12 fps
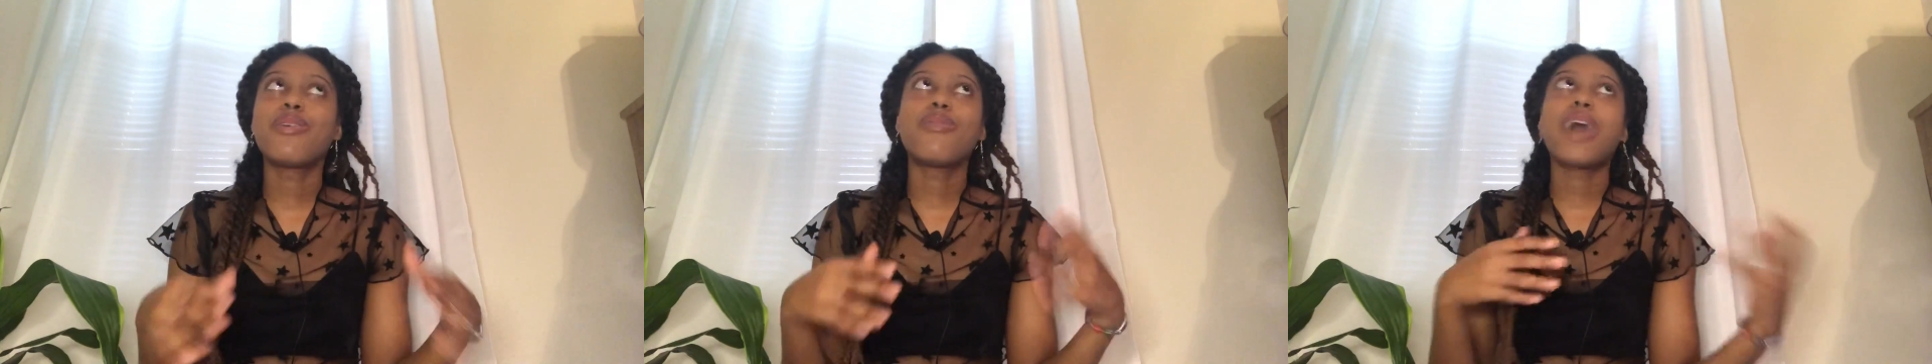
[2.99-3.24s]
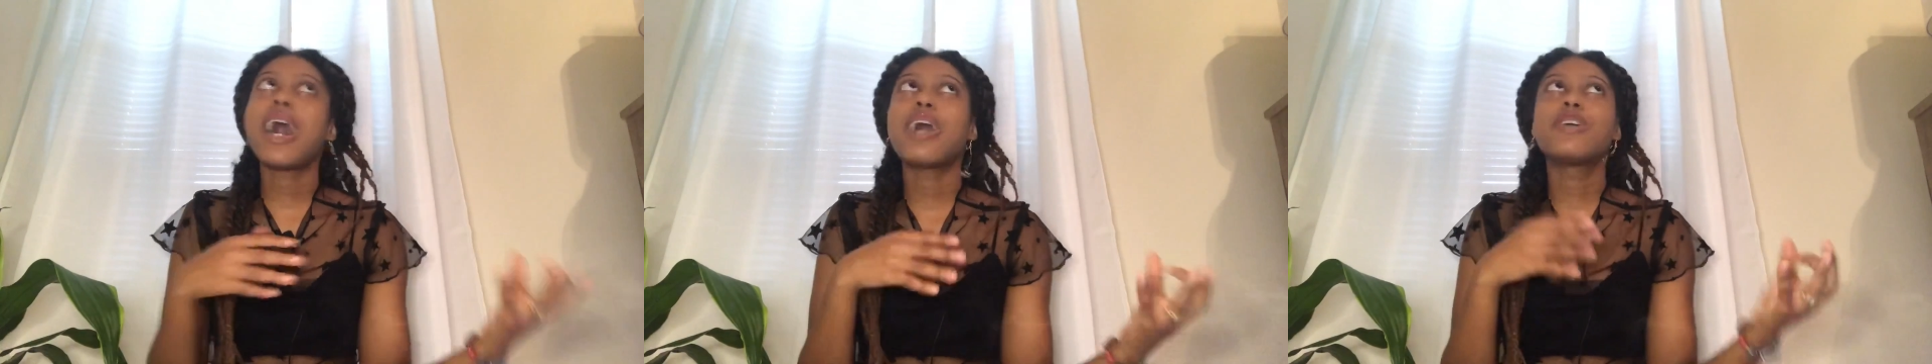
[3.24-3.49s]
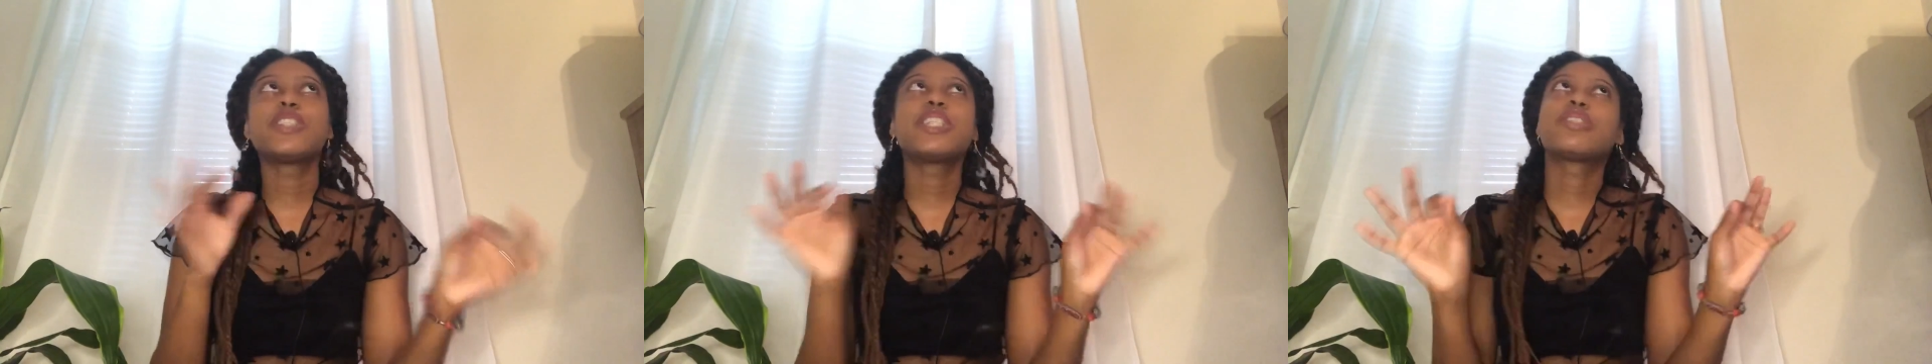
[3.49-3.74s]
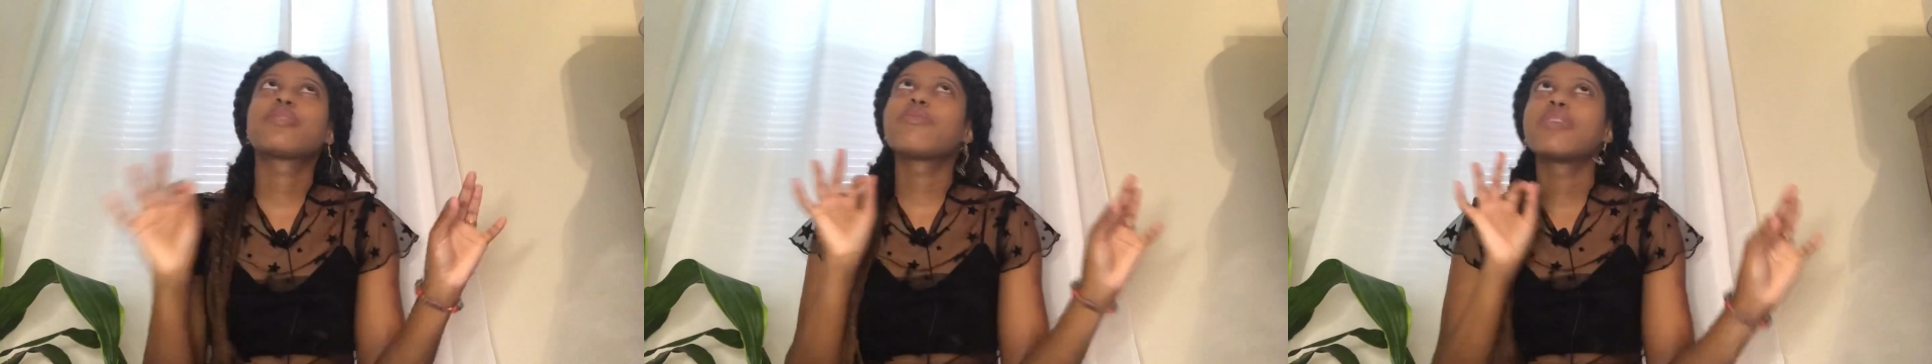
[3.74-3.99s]
wow, she
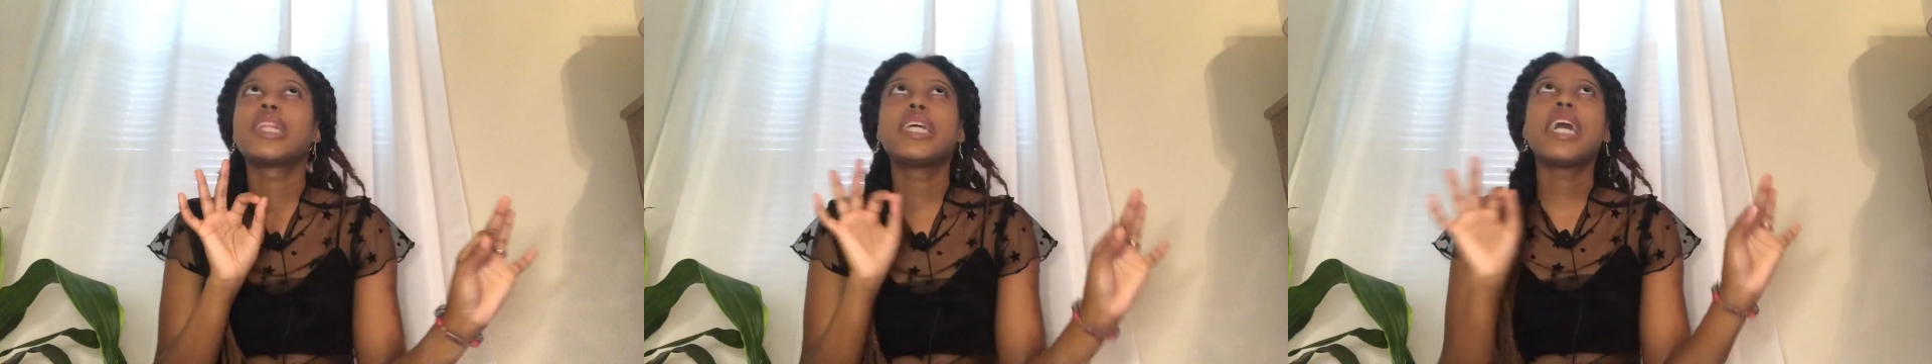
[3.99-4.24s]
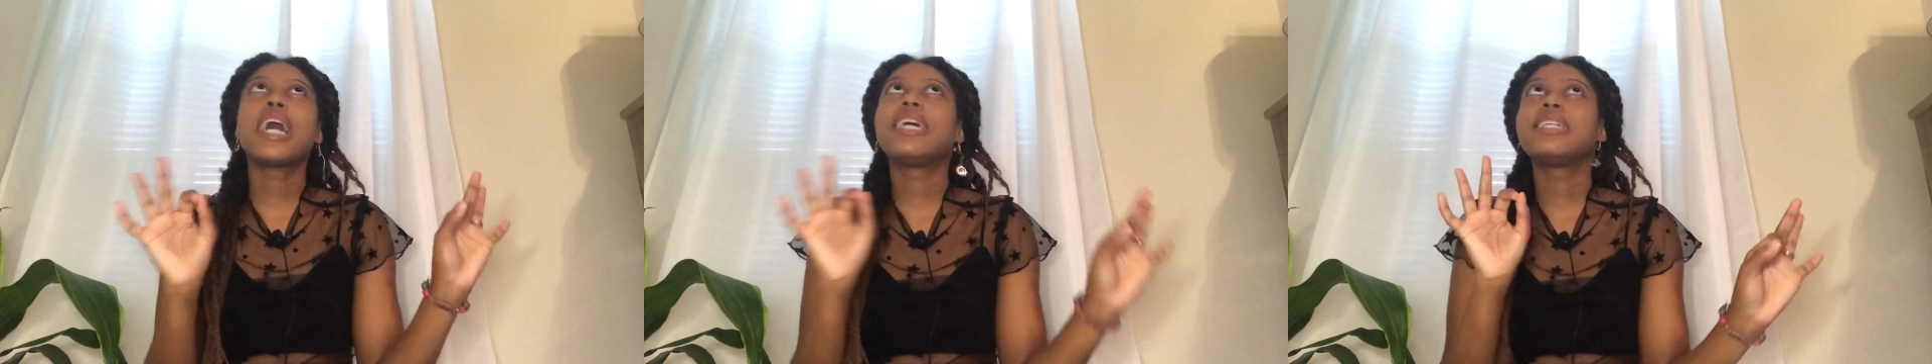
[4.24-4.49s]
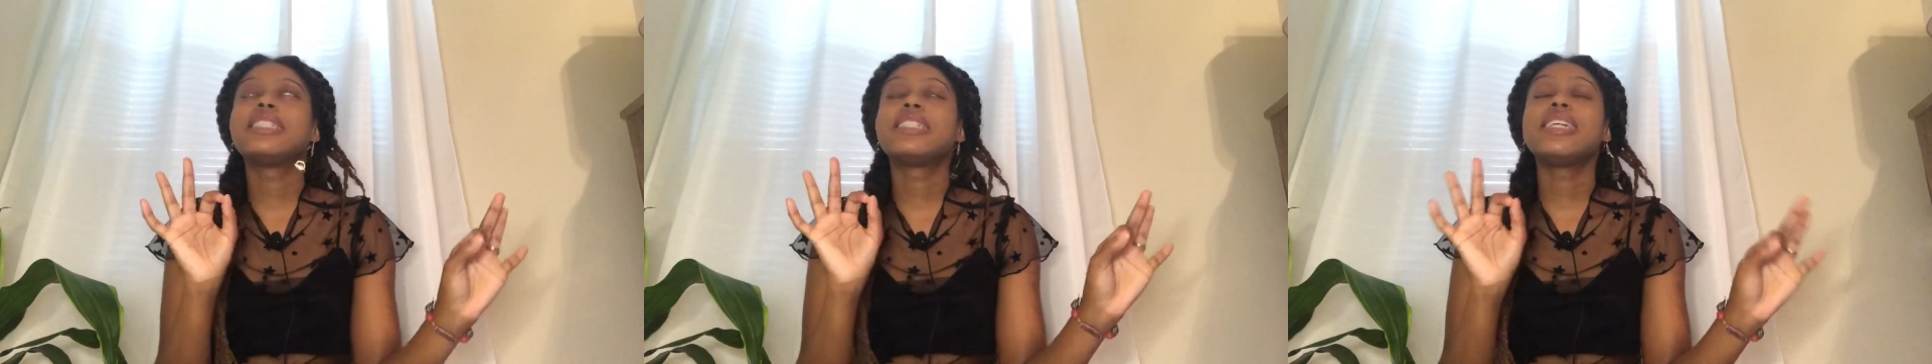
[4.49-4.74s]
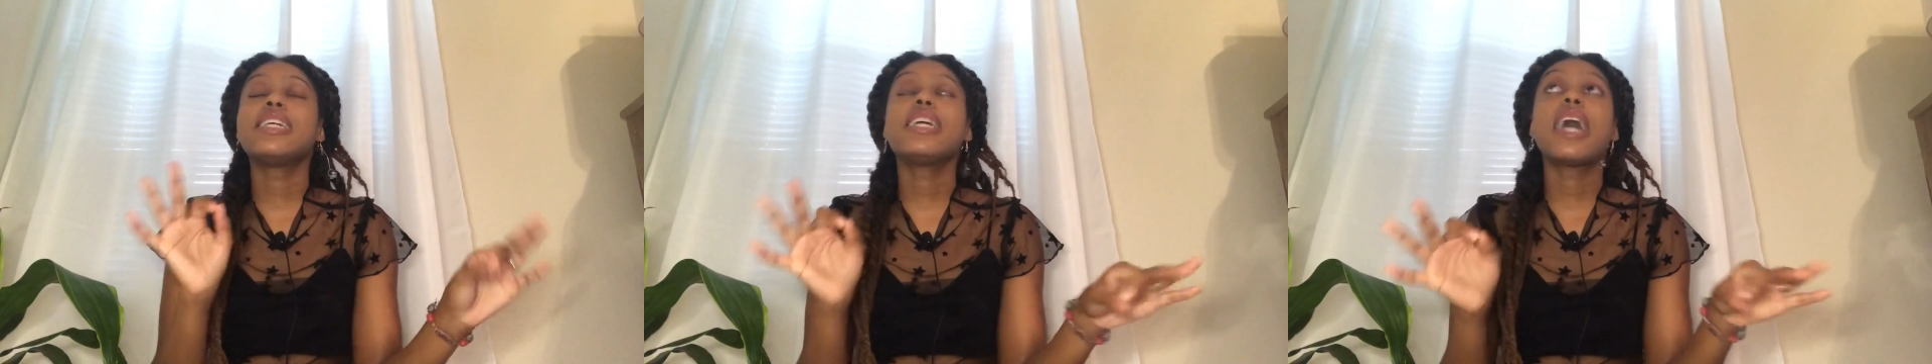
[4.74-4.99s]
is really
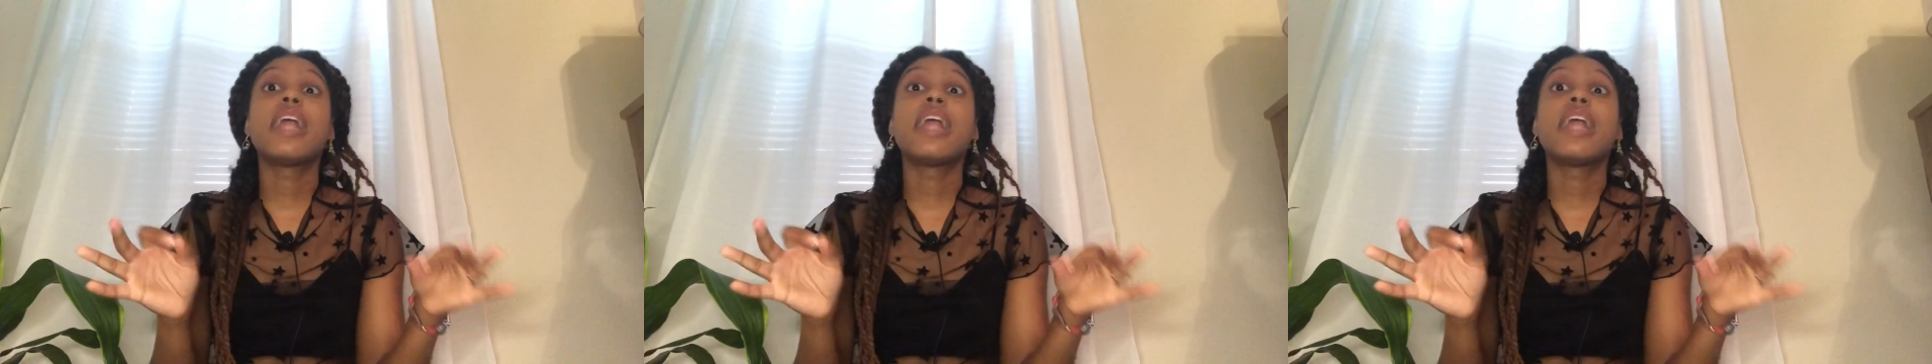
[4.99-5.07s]
angsty.